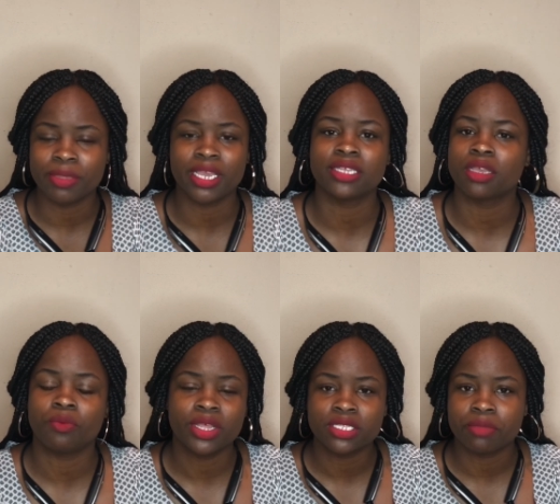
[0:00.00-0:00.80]
because
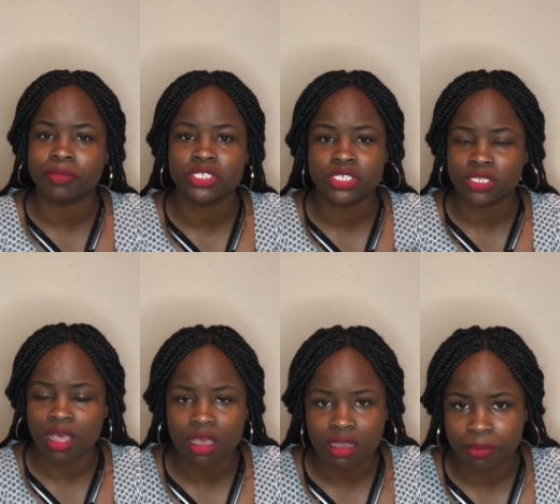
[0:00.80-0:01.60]
it wasn't much to
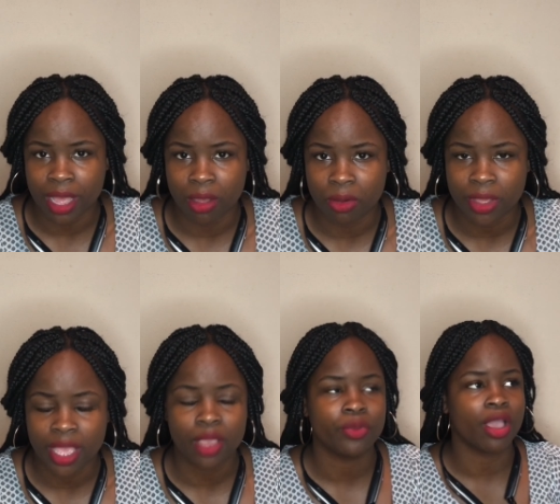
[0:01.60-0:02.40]
talk about, okay?